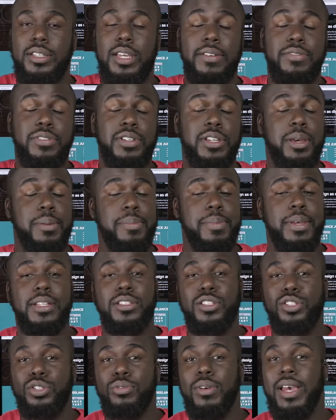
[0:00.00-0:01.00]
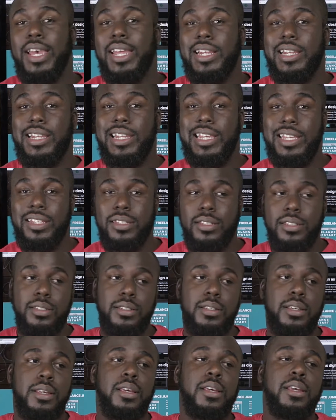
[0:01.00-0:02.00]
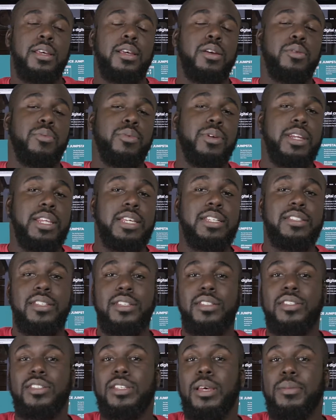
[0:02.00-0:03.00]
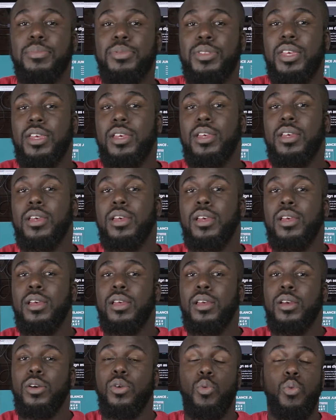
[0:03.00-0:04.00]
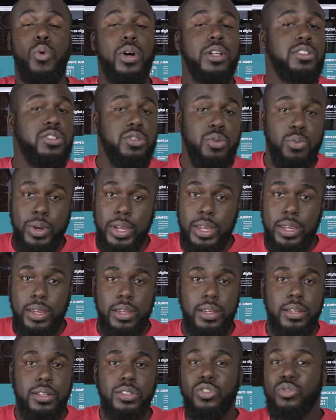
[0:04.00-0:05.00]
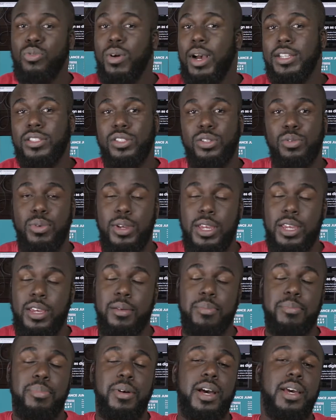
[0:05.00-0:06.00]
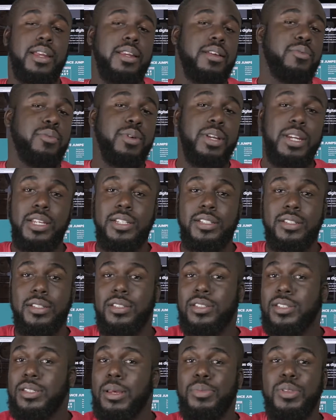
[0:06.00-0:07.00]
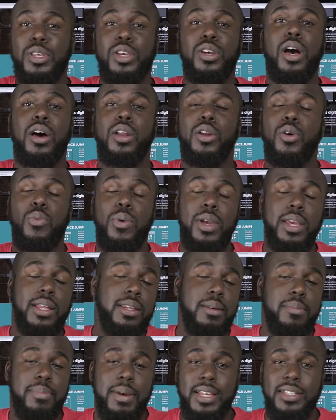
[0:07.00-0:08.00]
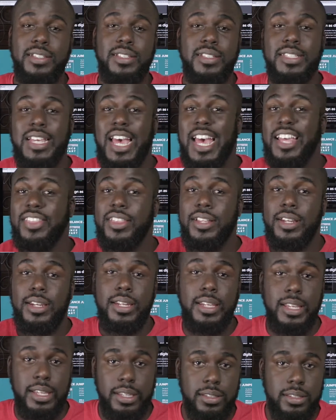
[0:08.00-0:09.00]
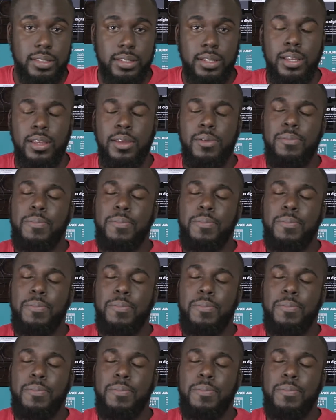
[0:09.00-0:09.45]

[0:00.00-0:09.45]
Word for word: You have to commit to at least releasing something once a week, twice a week, but really something on a weekly basis at the least.